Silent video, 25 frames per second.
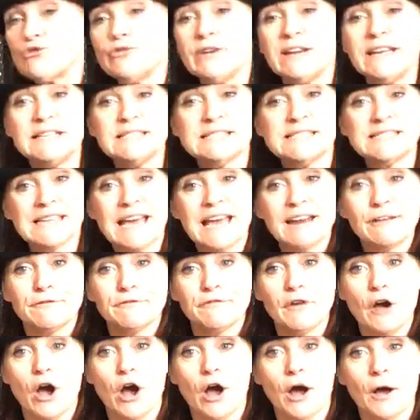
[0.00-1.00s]
green stand
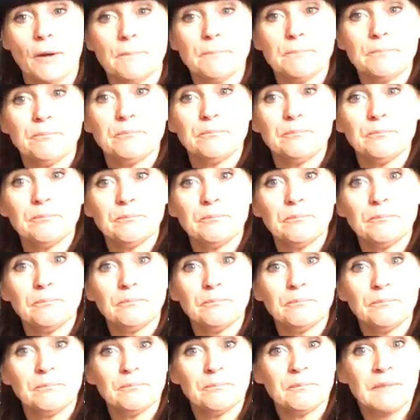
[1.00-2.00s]
for?
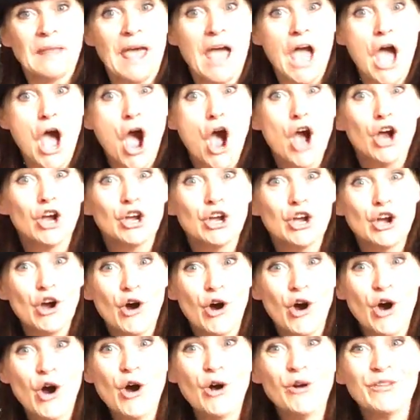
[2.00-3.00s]

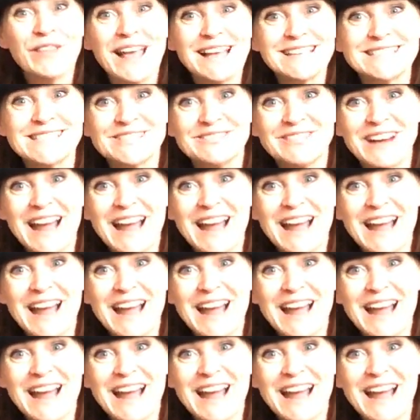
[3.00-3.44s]
Go, that's